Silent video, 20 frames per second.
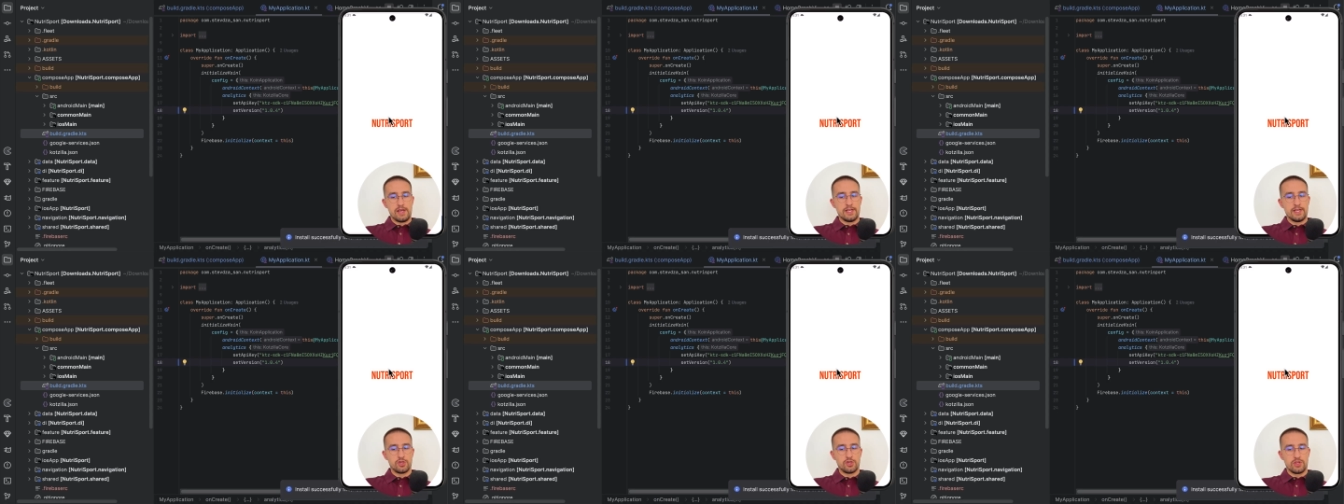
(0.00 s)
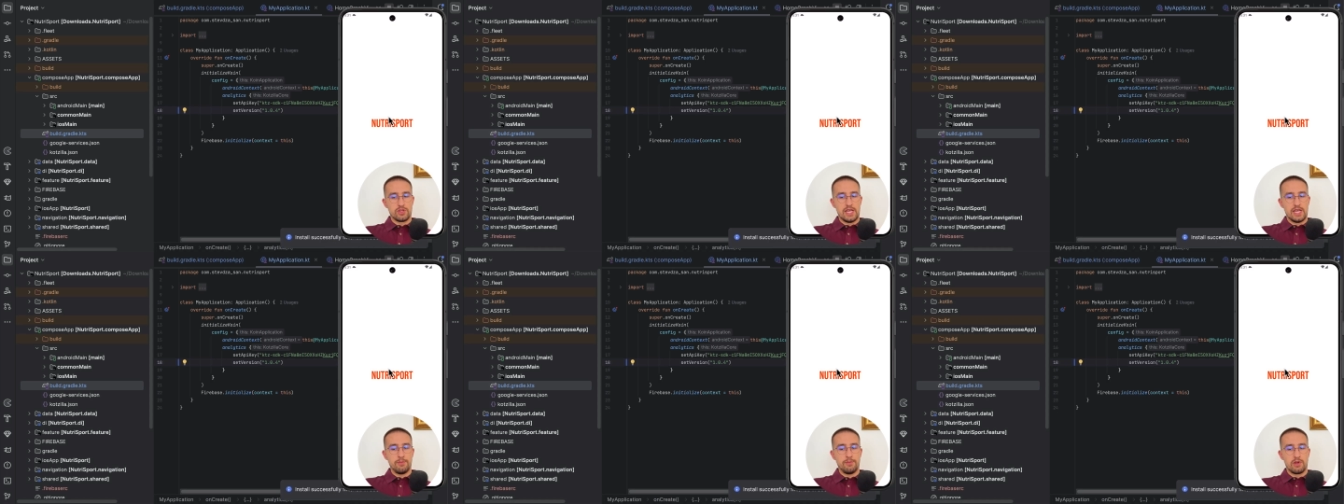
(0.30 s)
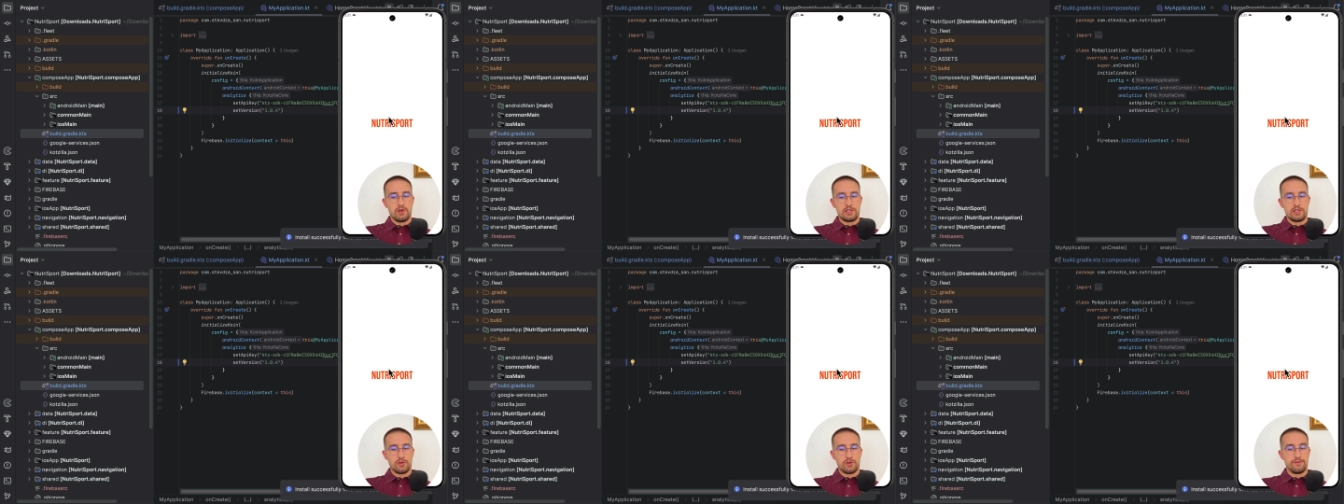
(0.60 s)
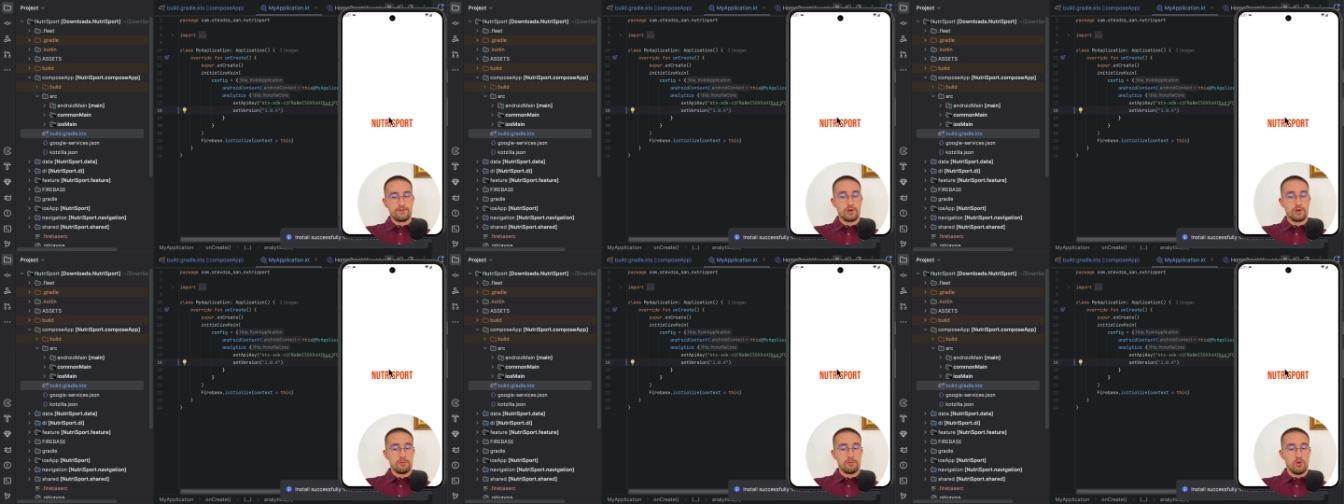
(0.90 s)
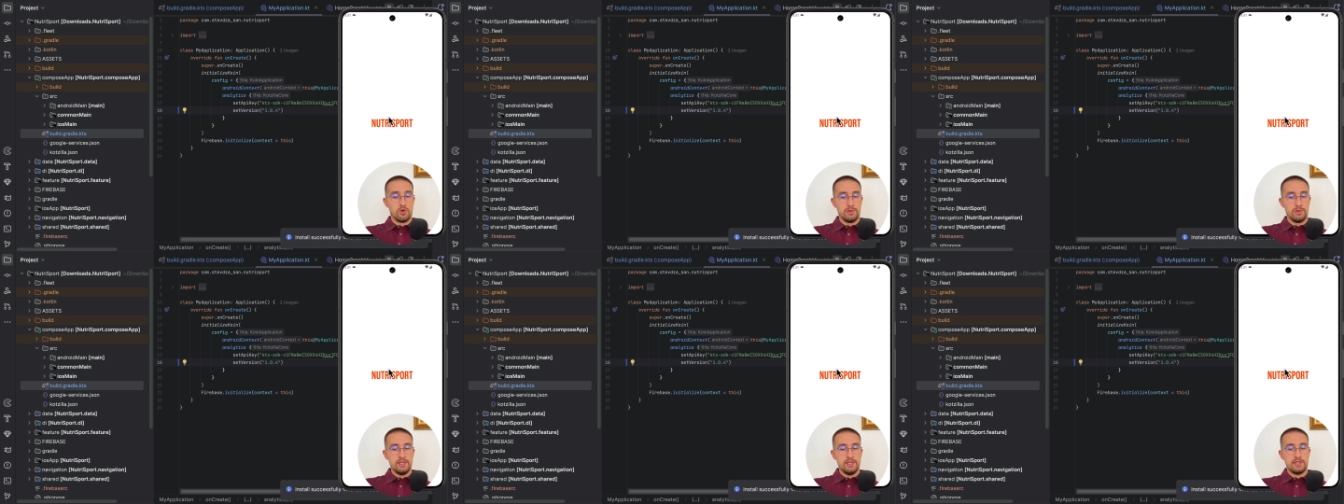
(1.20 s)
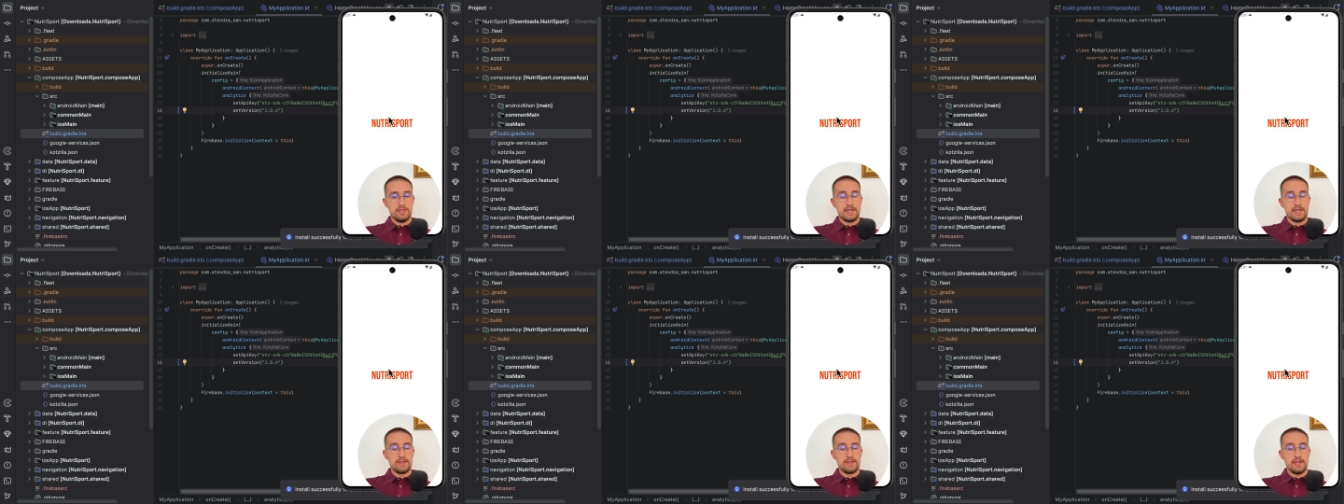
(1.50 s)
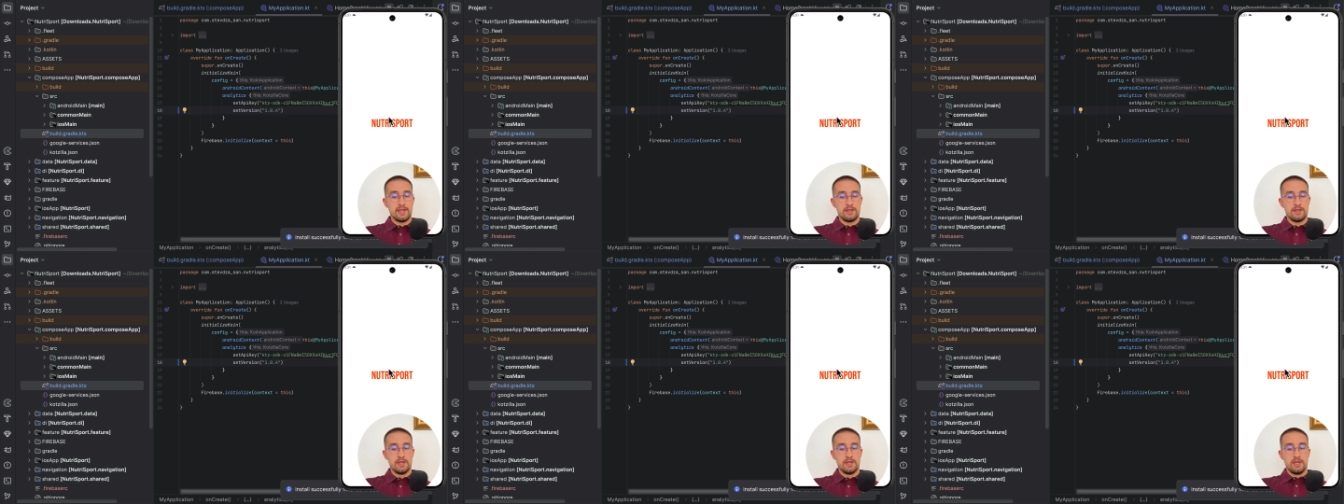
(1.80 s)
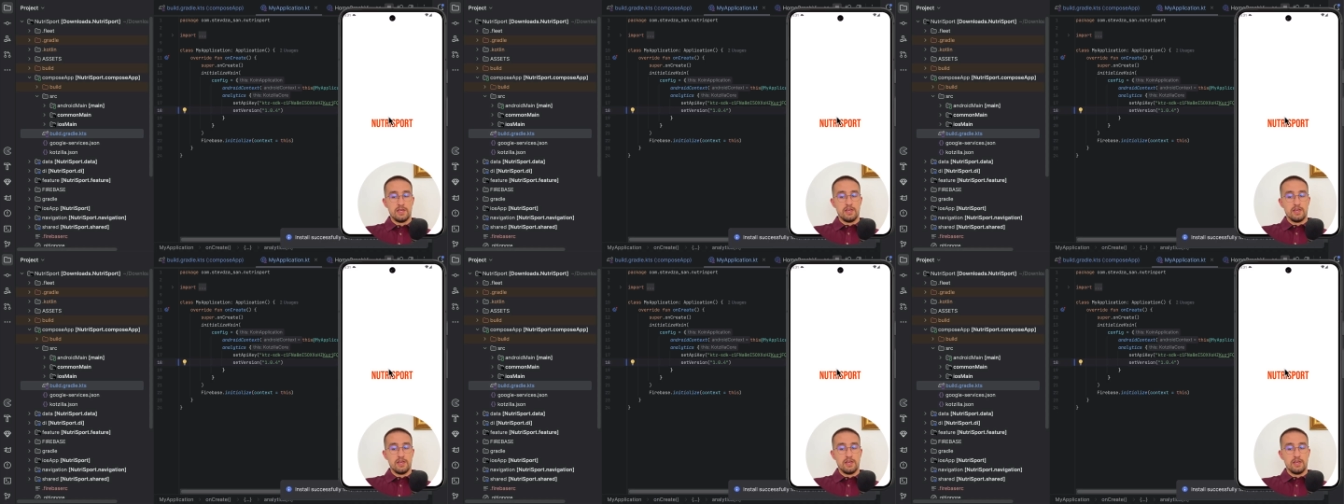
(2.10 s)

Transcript: Android emulator for a moment, and then